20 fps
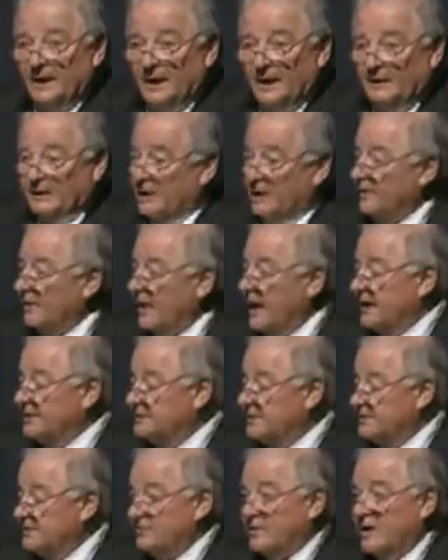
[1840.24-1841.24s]
Another
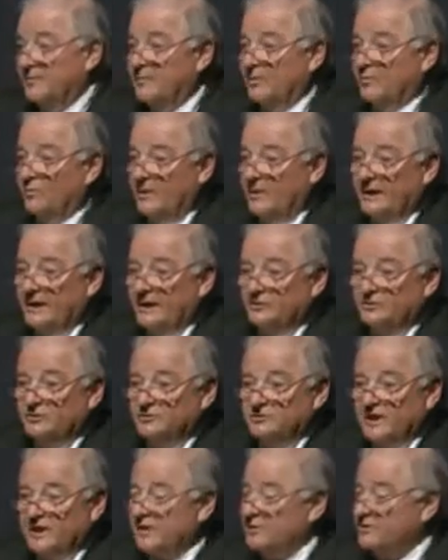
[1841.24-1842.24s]
Einsatzgruppen went into
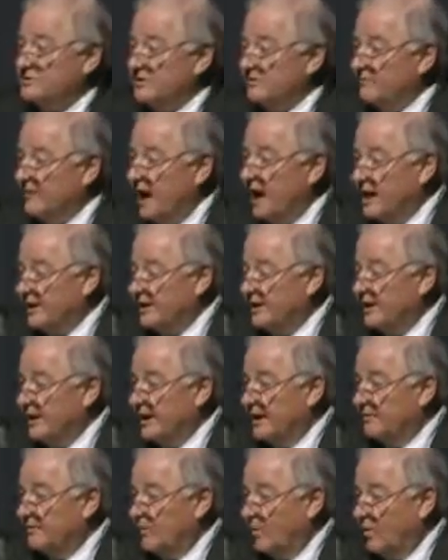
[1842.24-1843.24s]
Czechoslovakia
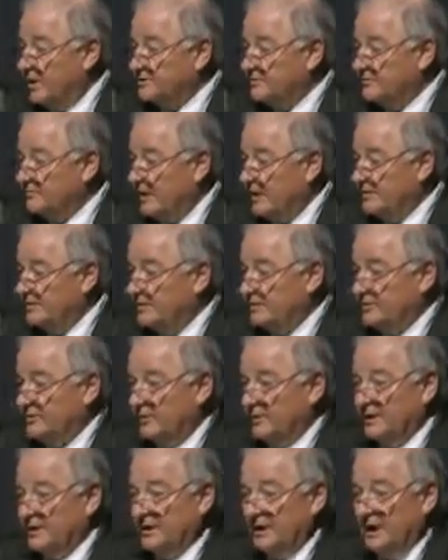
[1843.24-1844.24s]
in March of
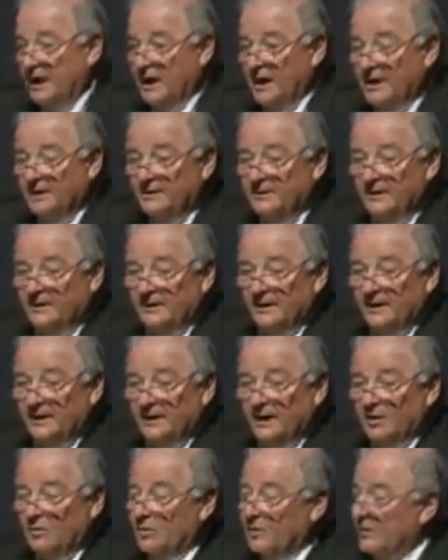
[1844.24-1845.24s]
1939
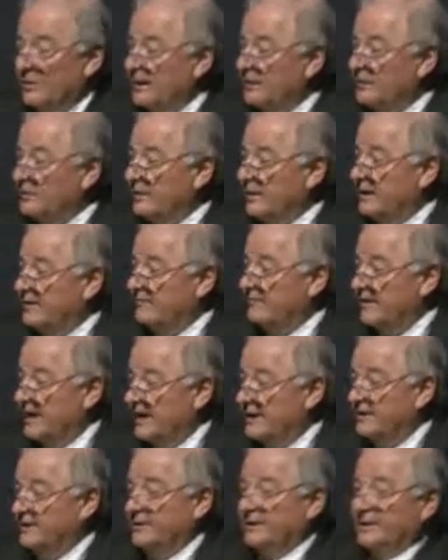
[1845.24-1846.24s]
when Hitler
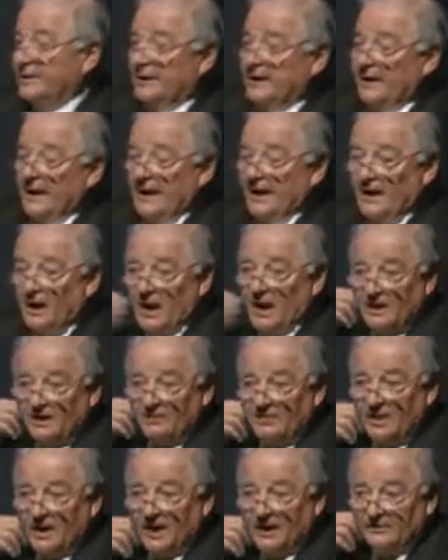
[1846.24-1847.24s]
invaded and
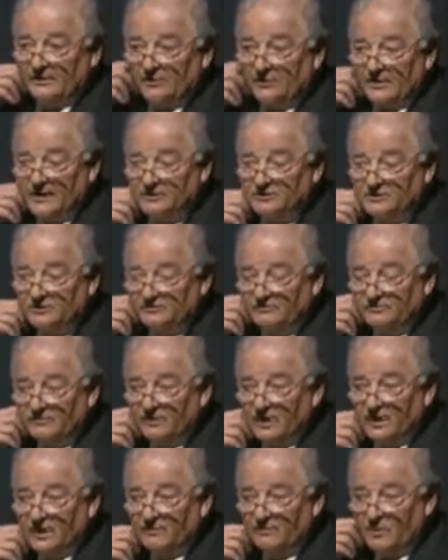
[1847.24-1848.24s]
occupied the rest
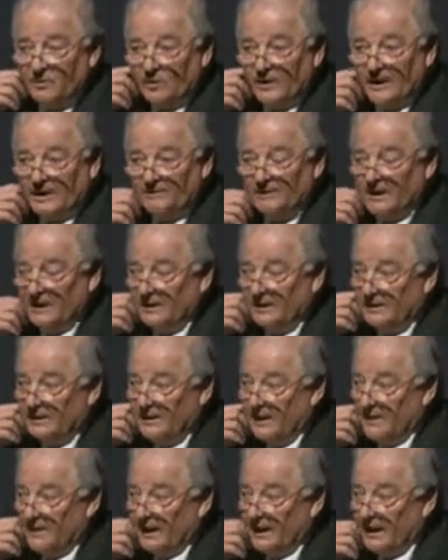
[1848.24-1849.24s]
of Bohemia
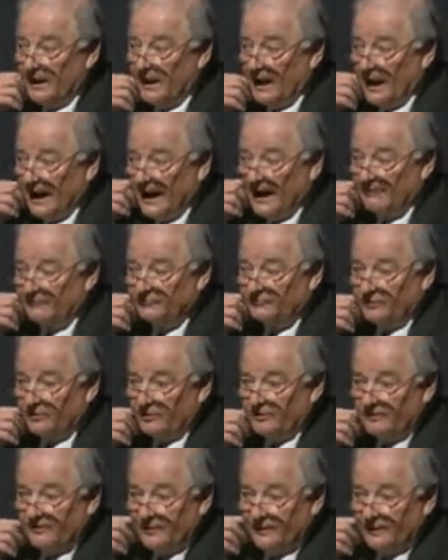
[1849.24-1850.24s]

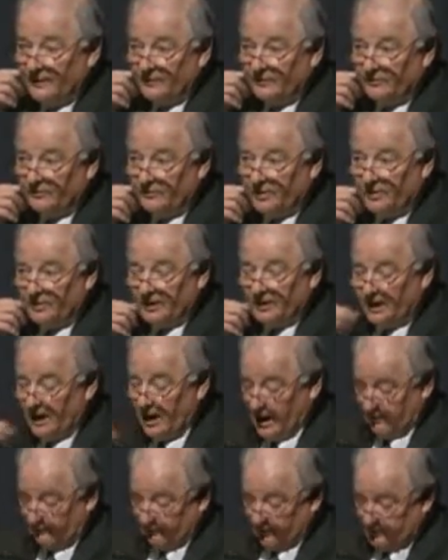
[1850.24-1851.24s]
after the Munich
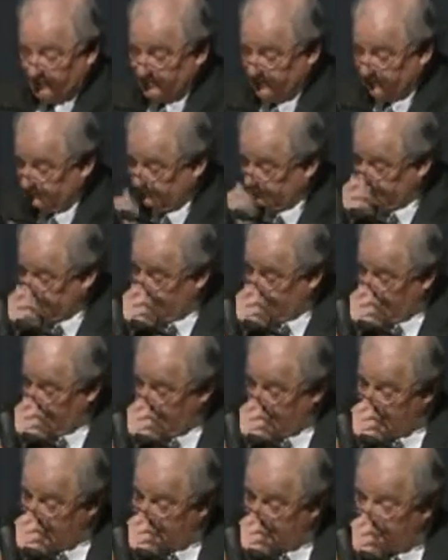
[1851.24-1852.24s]
Conference.
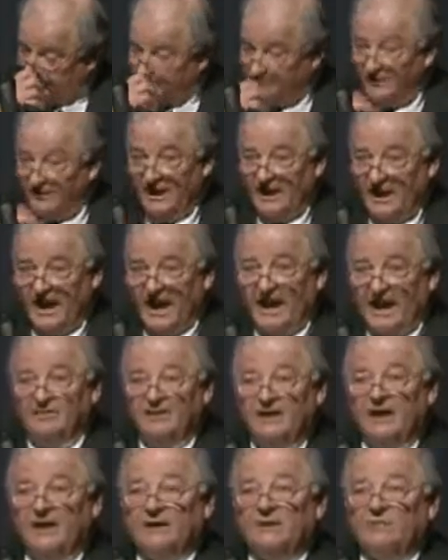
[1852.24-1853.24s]
And
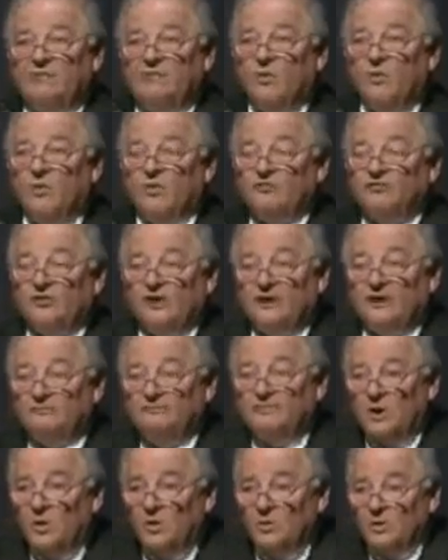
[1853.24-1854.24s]
then, of course, in
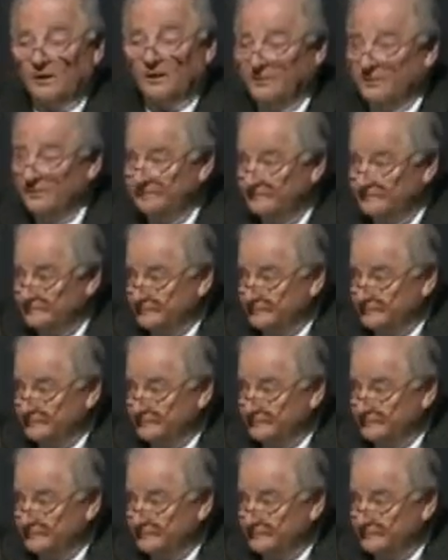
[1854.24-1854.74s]
Poland,